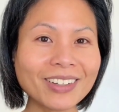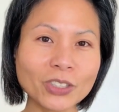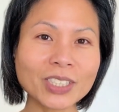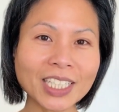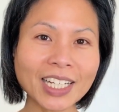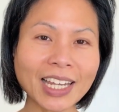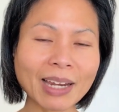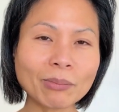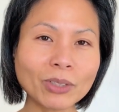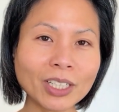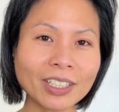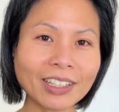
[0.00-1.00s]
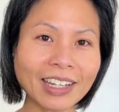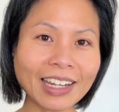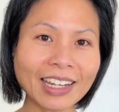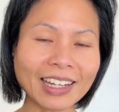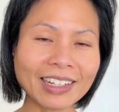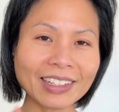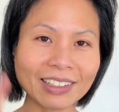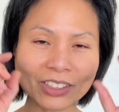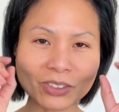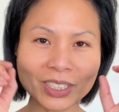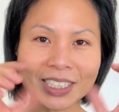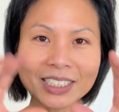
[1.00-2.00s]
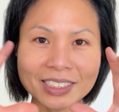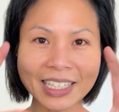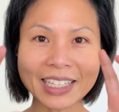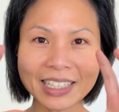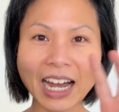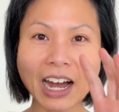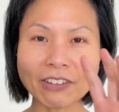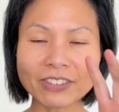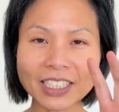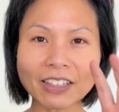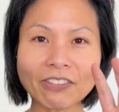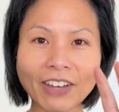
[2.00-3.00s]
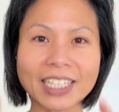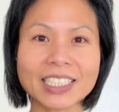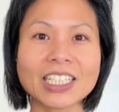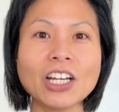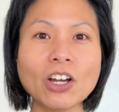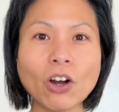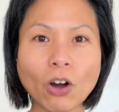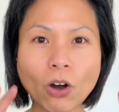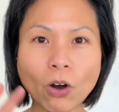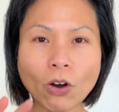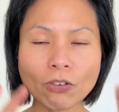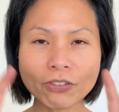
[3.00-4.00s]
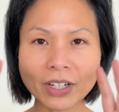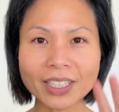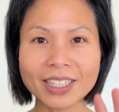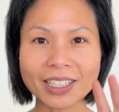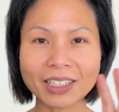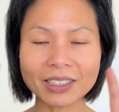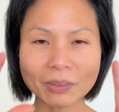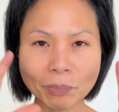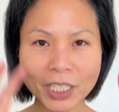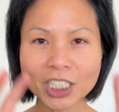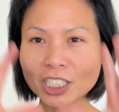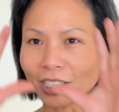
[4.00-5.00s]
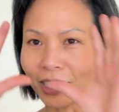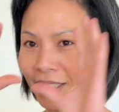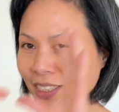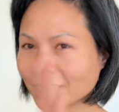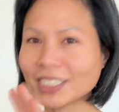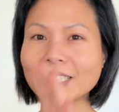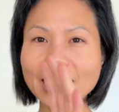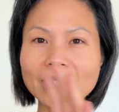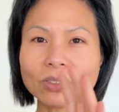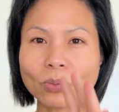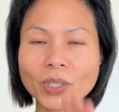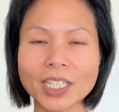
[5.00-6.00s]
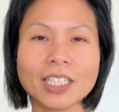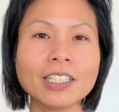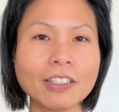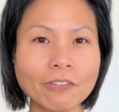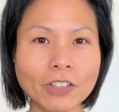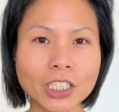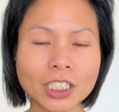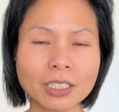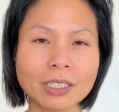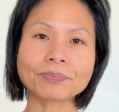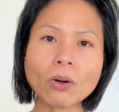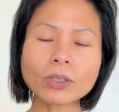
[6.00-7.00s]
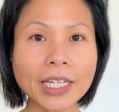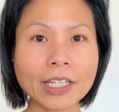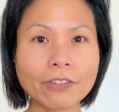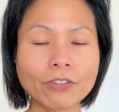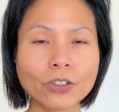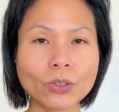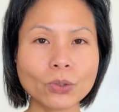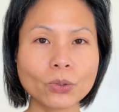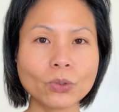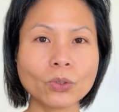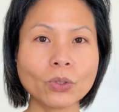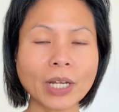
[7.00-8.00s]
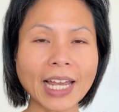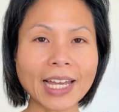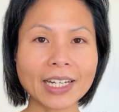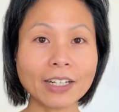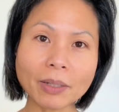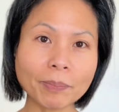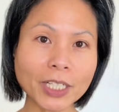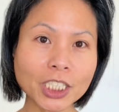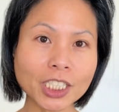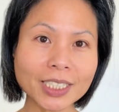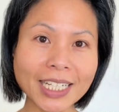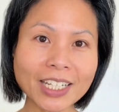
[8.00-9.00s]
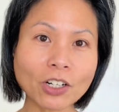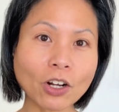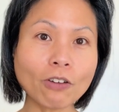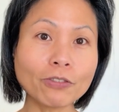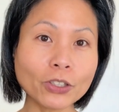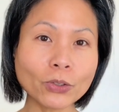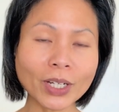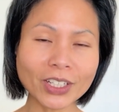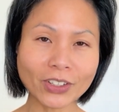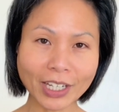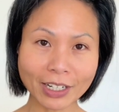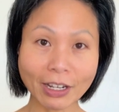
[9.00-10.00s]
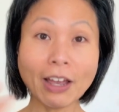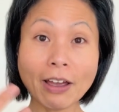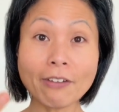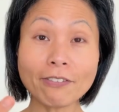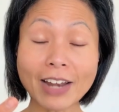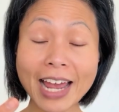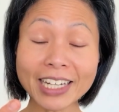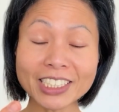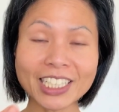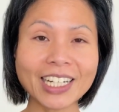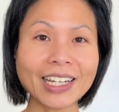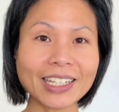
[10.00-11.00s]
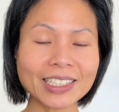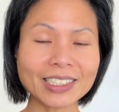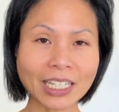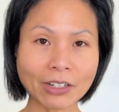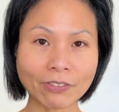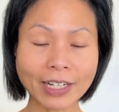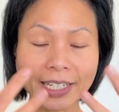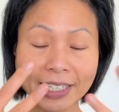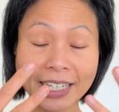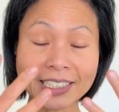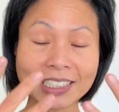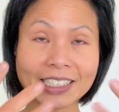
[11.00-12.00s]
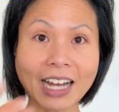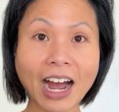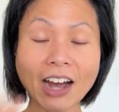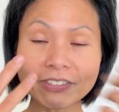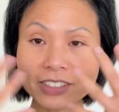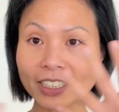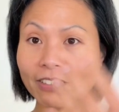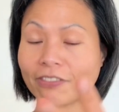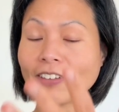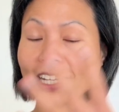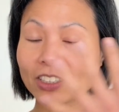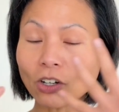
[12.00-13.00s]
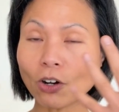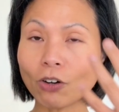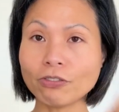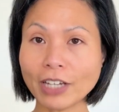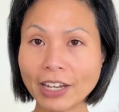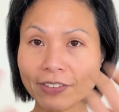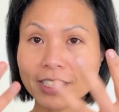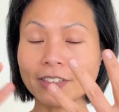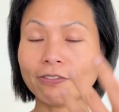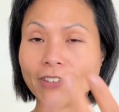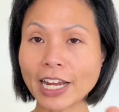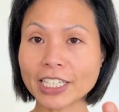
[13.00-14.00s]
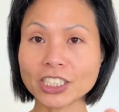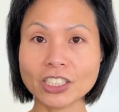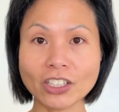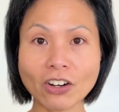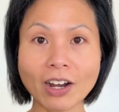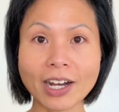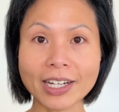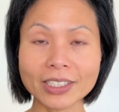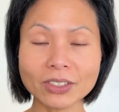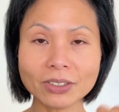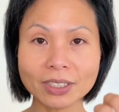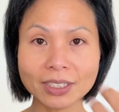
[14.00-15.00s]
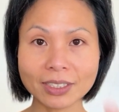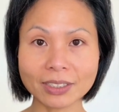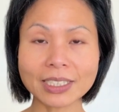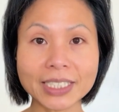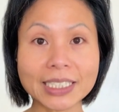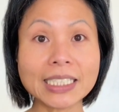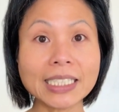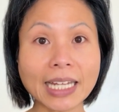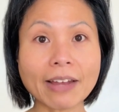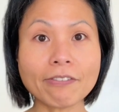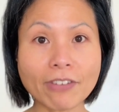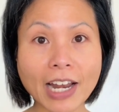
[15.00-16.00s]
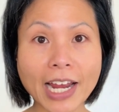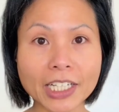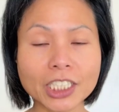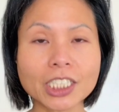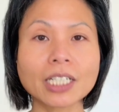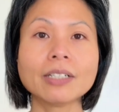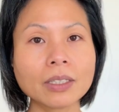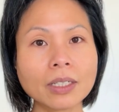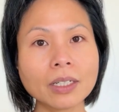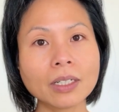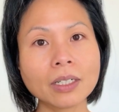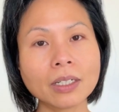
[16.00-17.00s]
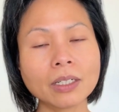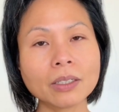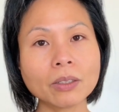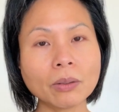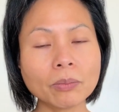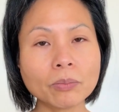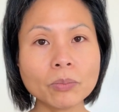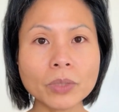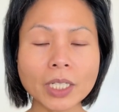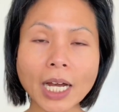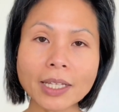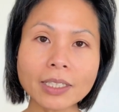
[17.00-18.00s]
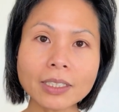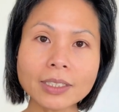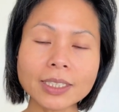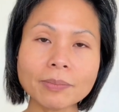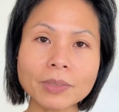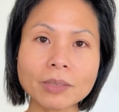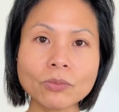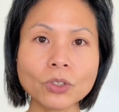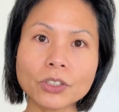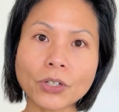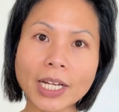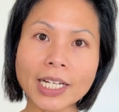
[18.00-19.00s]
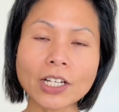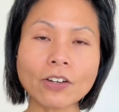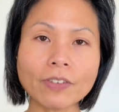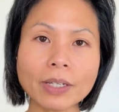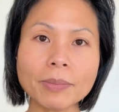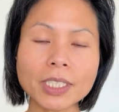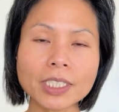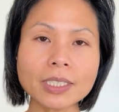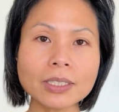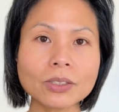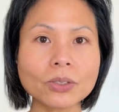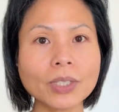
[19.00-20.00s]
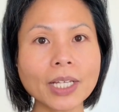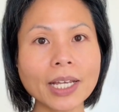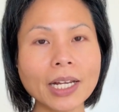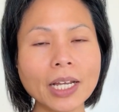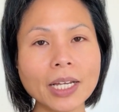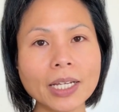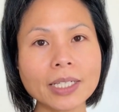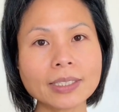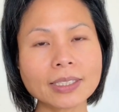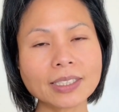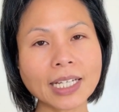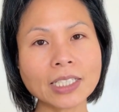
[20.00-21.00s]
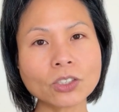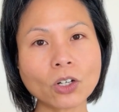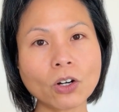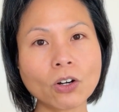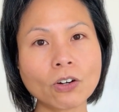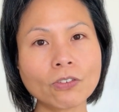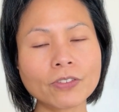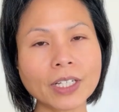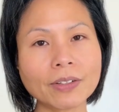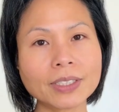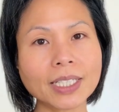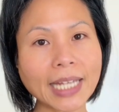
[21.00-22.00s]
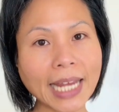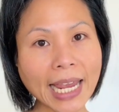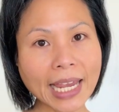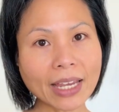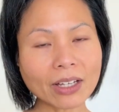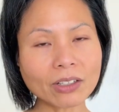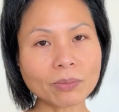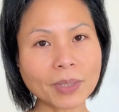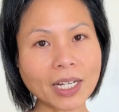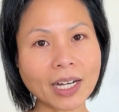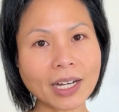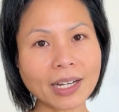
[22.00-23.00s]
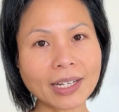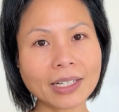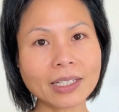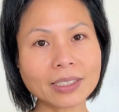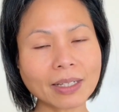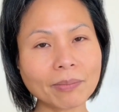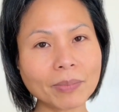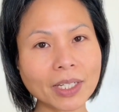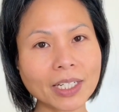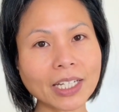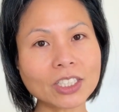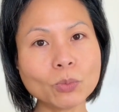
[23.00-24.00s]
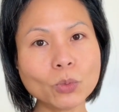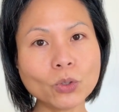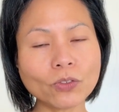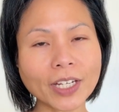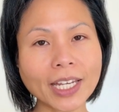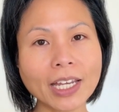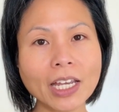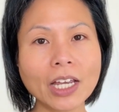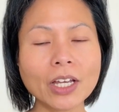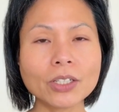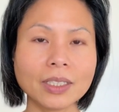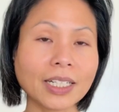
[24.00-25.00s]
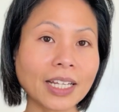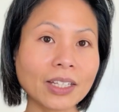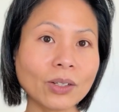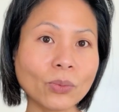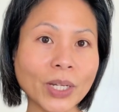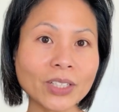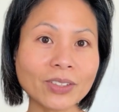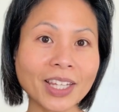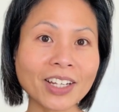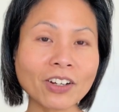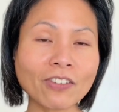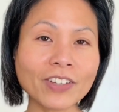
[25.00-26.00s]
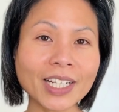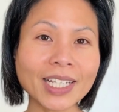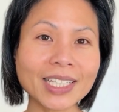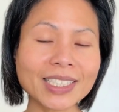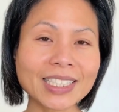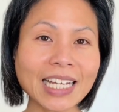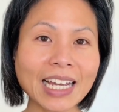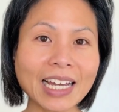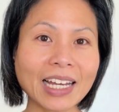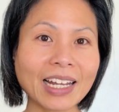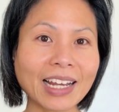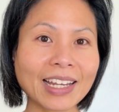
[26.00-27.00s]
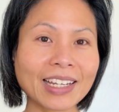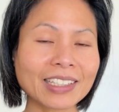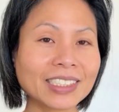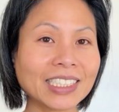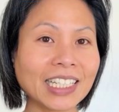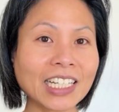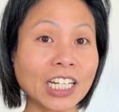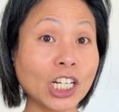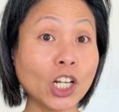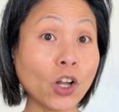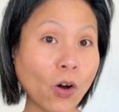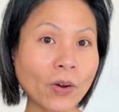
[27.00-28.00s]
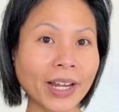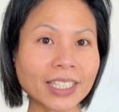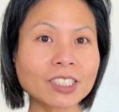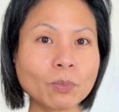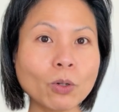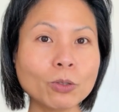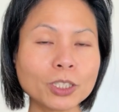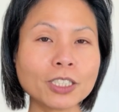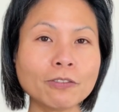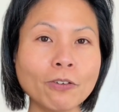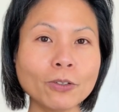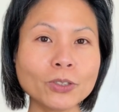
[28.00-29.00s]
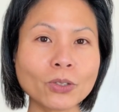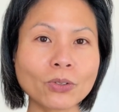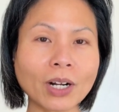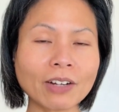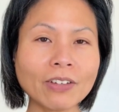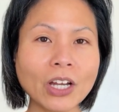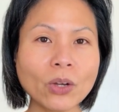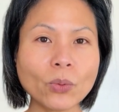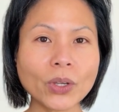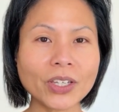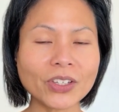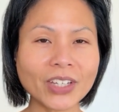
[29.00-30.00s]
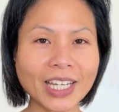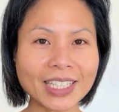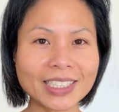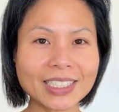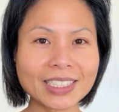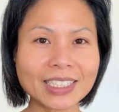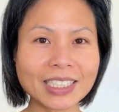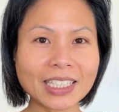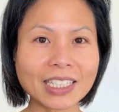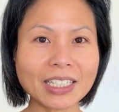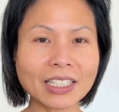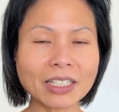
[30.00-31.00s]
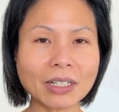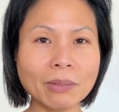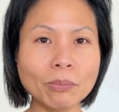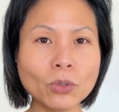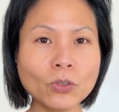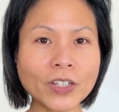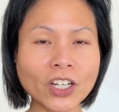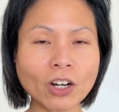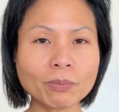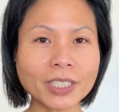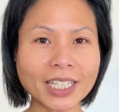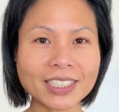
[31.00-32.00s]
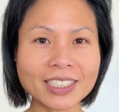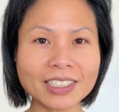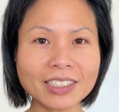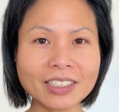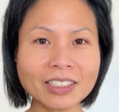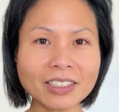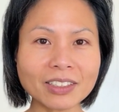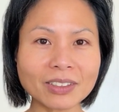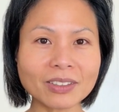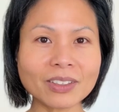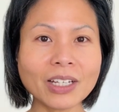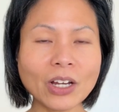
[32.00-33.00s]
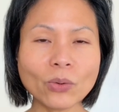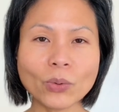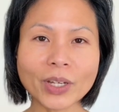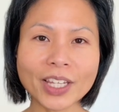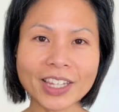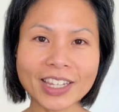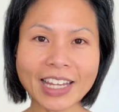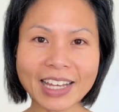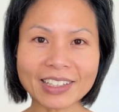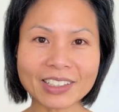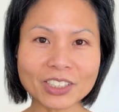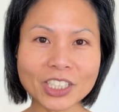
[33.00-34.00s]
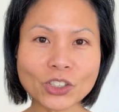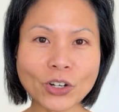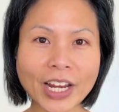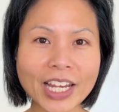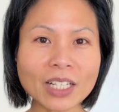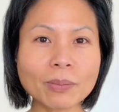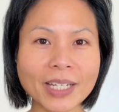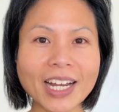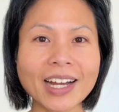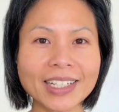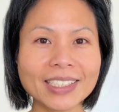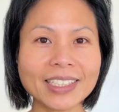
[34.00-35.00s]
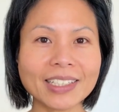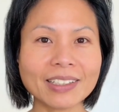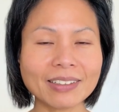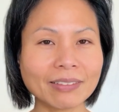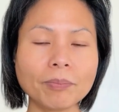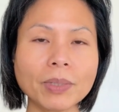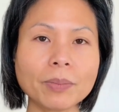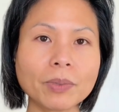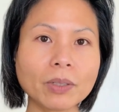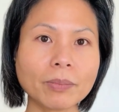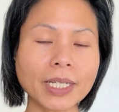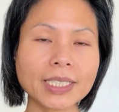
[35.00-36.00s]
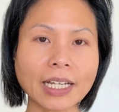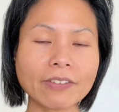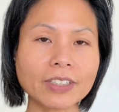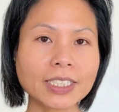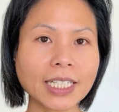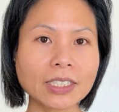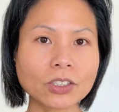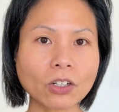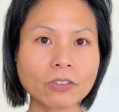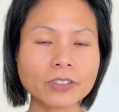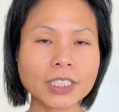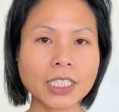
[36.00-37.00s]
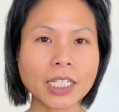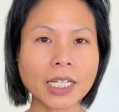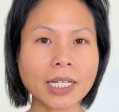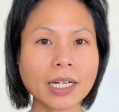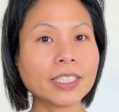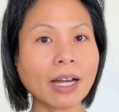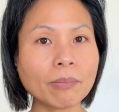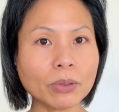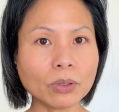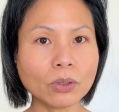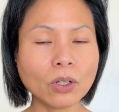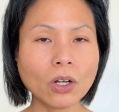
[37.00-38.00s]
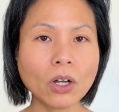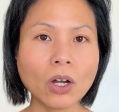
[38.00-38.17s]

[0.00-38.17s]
using the camera and you still get the after effect of the picture, it still stays within the vision. Or if you had a picture taken of you and you get a flash, it's kind of like getting the after effect of having the flash in your eyes. You still see that flash. The other symptom, trailing of images. So that is a sense of there is a tail behind something that's moving. Another way to think of it is like seeing a long exposure photograph where you can see a moving object still with that trail behind it. People may have a sense of seeing double.